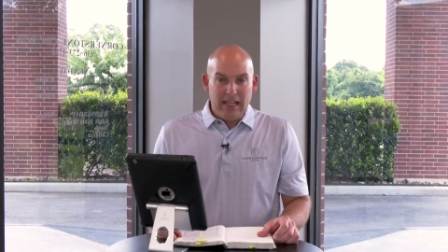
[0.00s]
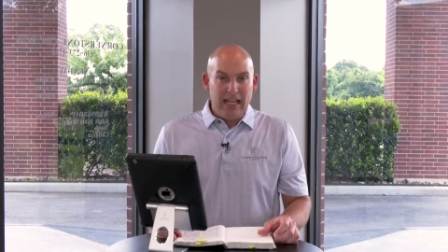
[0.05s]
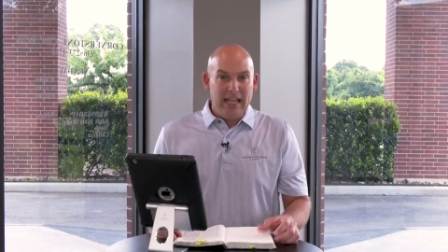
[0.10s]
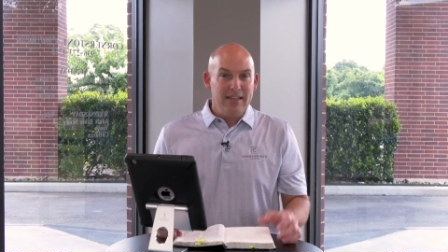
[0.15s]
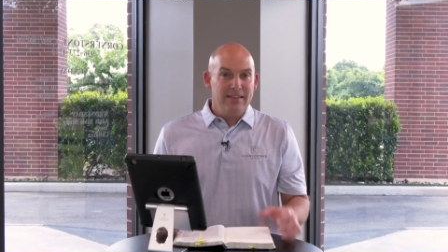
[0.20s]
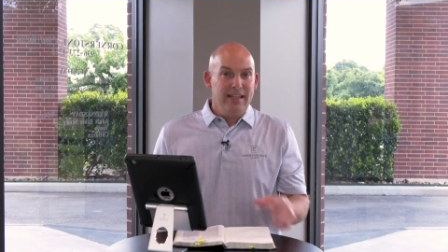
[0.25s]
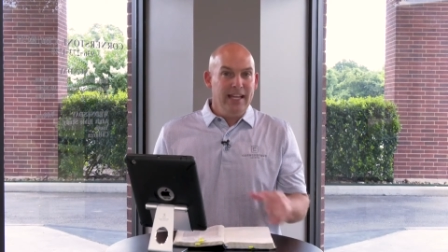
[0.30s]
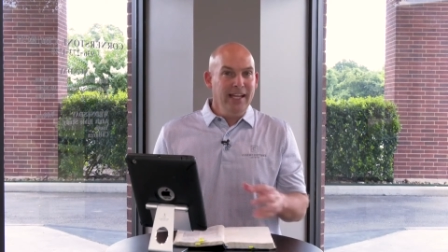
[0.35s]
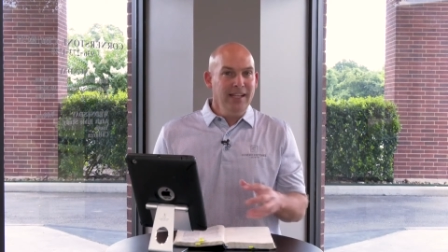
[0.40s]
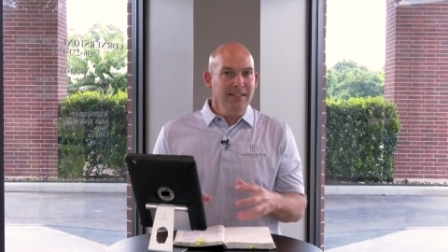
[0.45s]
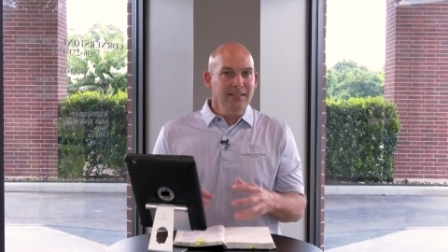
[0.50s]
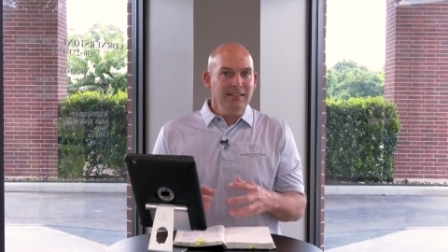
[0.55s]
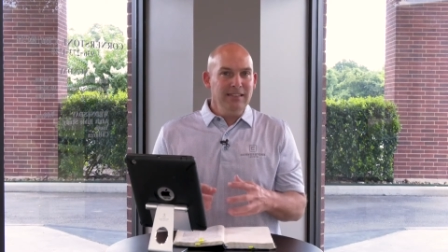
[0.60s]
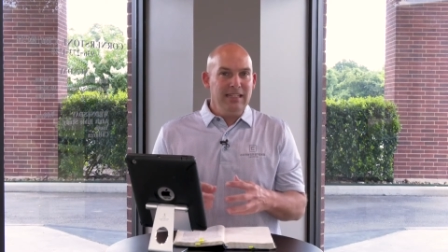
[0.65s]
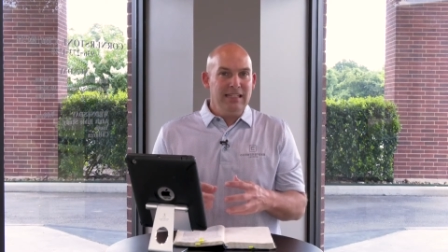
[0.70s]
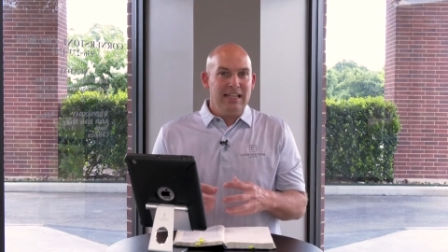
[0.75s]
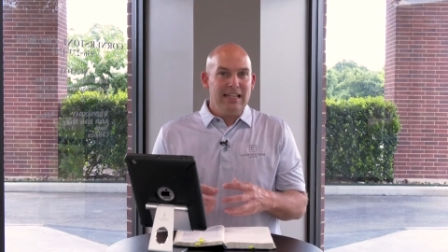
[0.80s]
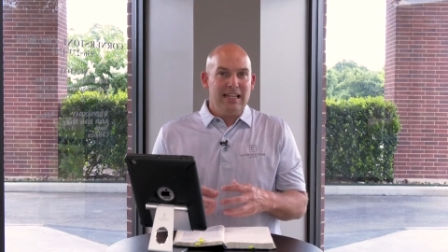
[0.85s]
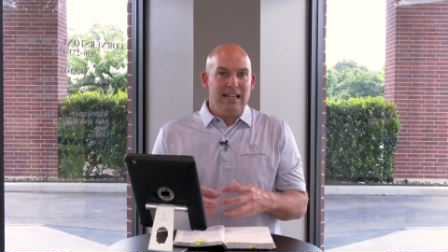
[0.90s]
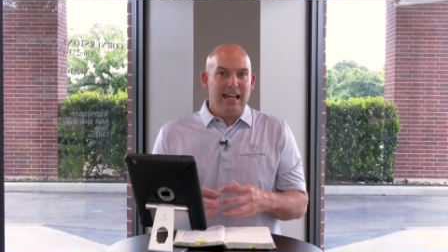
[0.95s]
And then,
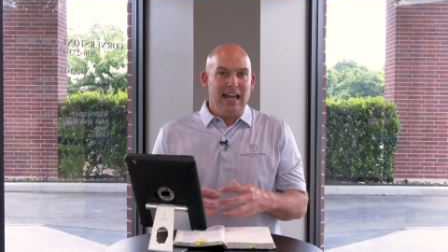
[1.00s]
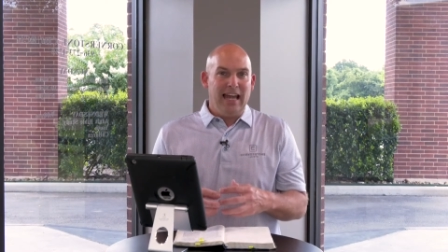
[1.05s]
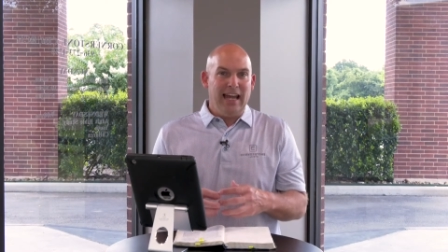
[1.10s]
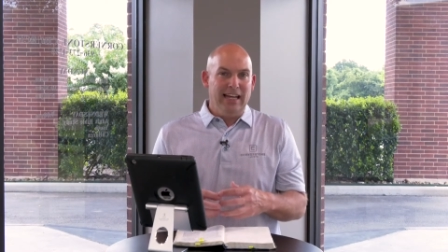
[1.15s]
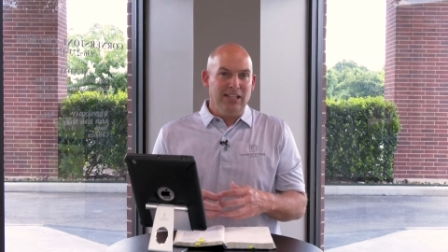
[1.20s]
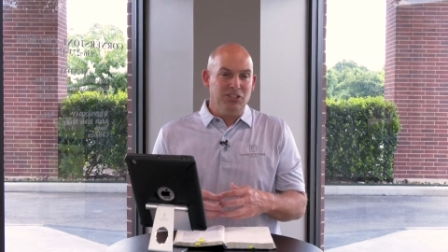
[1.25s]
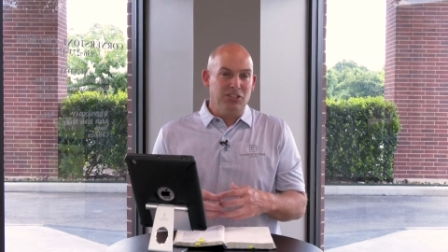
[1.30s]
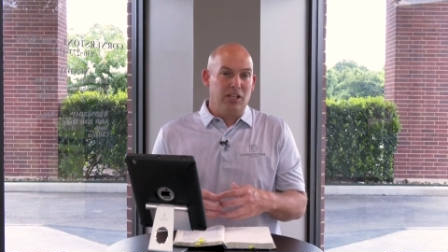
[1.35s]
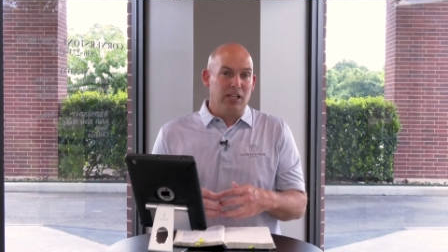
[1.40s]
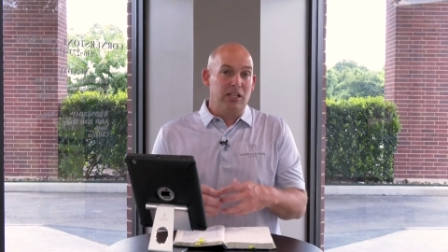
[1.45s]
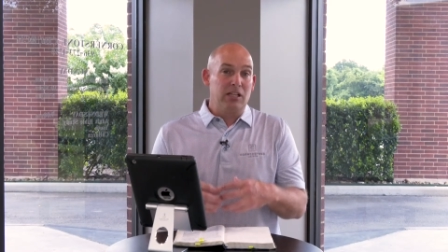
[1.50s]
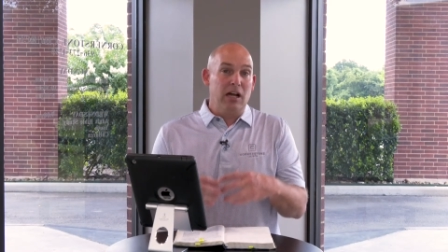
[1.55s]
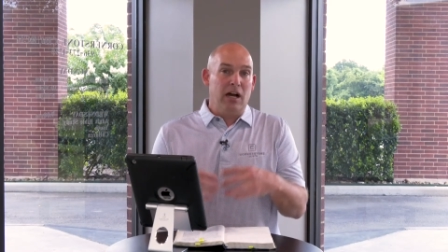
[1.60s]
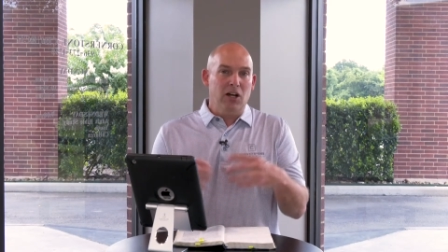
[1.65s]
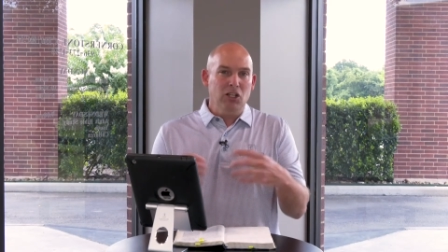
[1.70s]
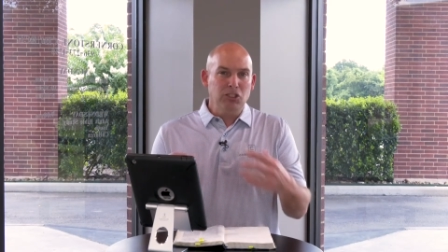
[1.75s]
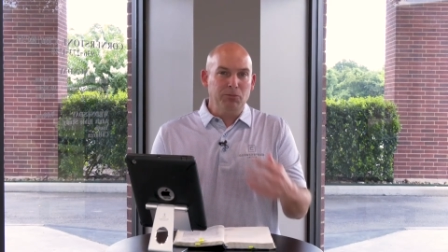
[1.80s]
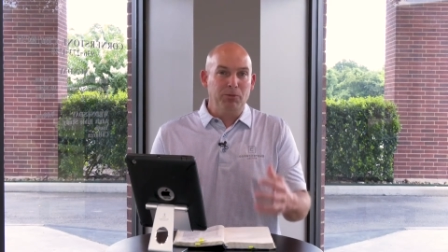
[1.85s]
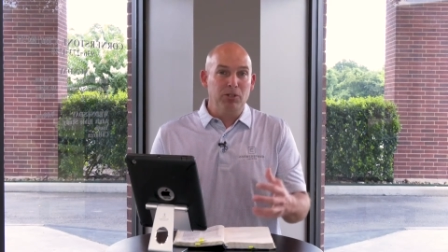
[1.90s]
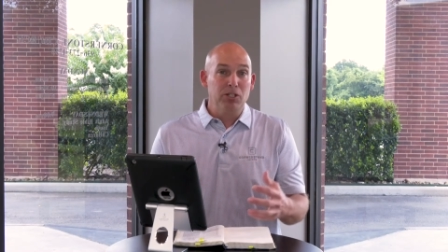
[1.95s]
as the
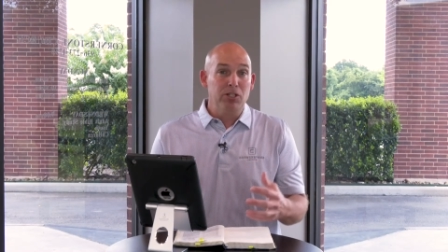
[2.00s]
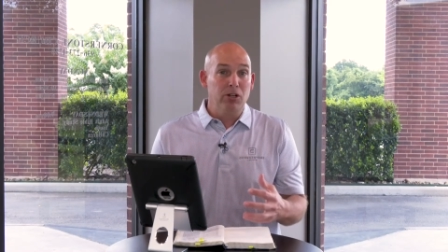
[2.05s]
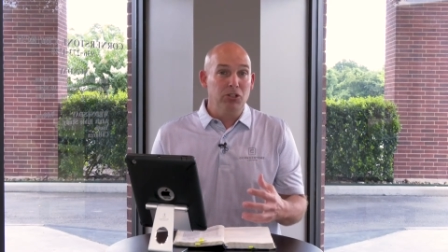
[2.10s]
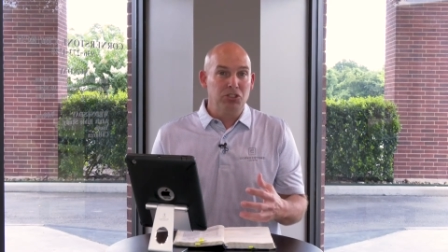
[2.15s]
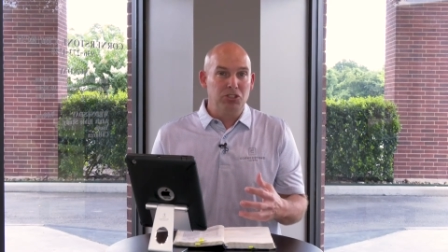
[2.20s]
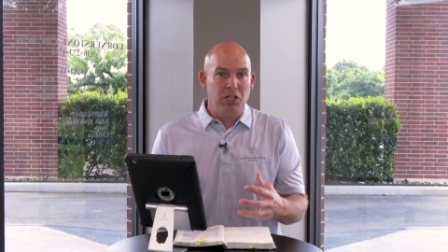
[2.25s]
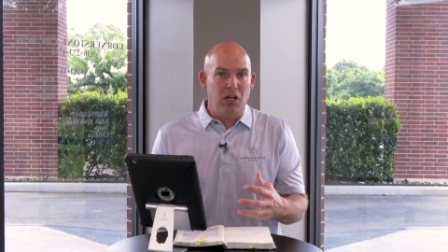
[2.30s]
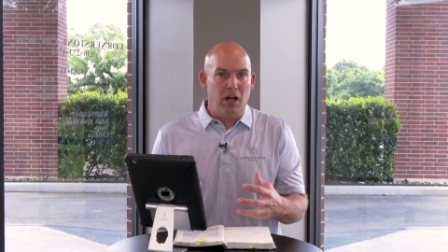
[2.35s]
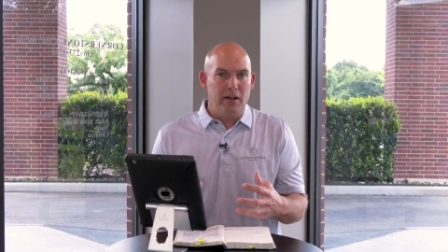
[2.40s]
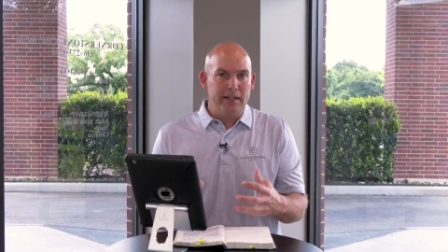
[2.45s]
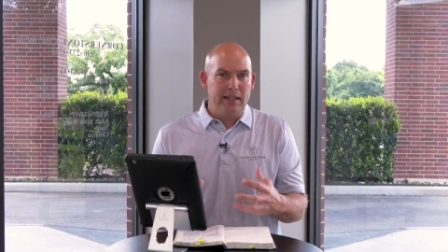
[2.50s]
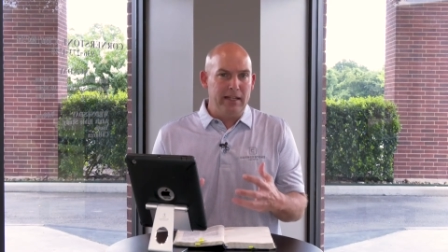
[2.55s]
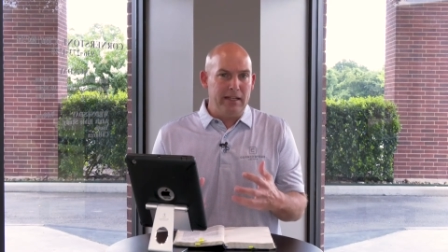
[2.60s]
gospel goes on,